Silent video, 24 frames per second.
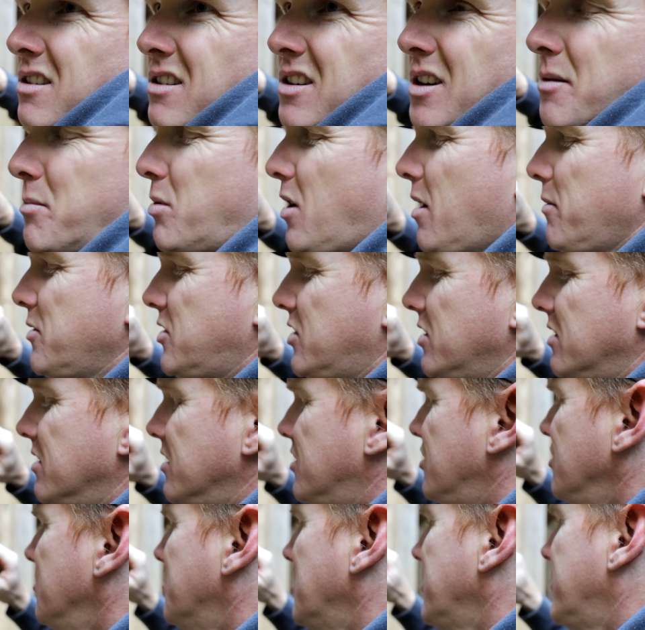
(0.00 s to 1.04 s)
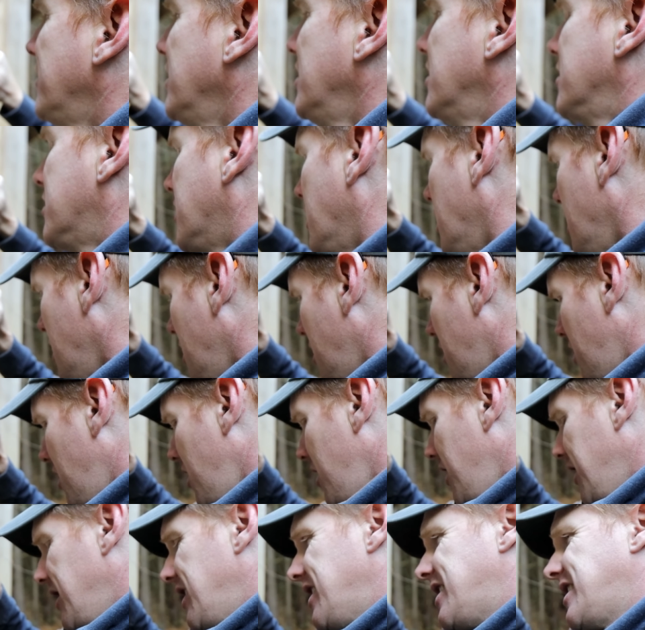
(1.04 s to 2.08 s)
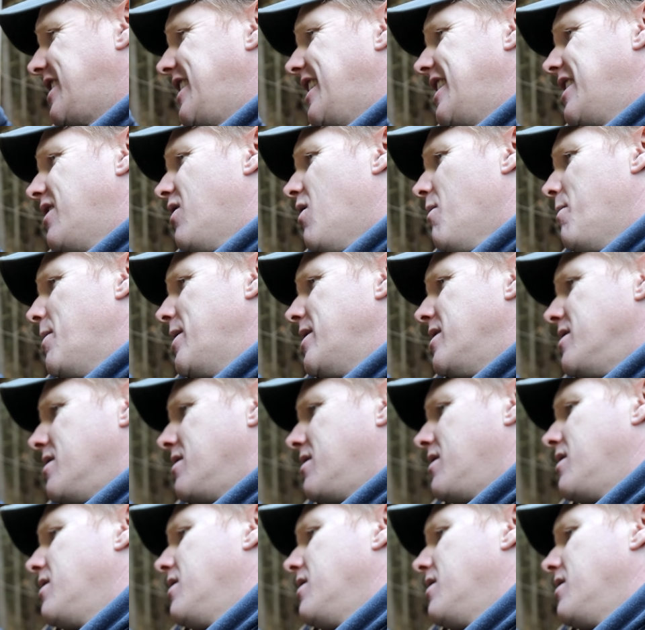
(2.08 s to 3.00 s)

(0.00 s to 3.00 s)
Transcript: I probably shouldn't chew my fingers. All right, let's get it open.